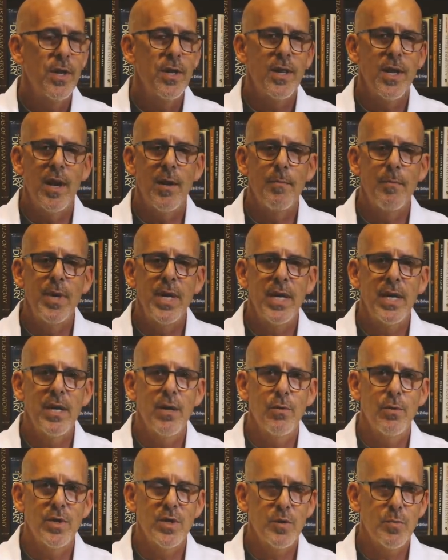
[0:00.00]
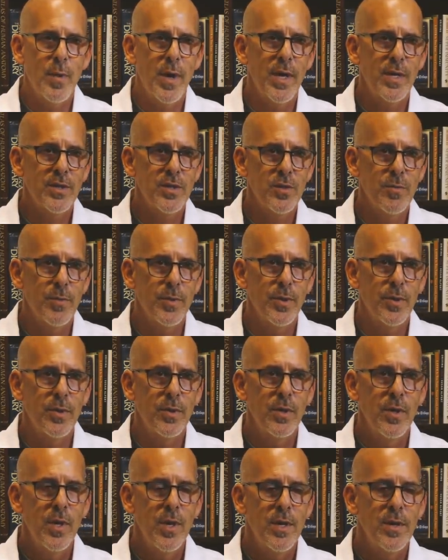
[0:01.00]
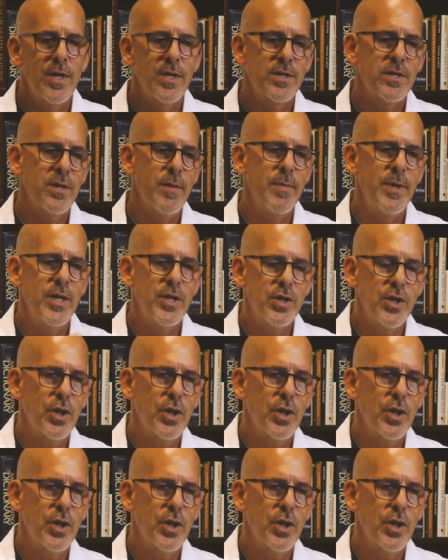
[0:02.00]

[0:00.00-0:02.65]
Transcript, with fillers: that I'm being irresponsible that somebody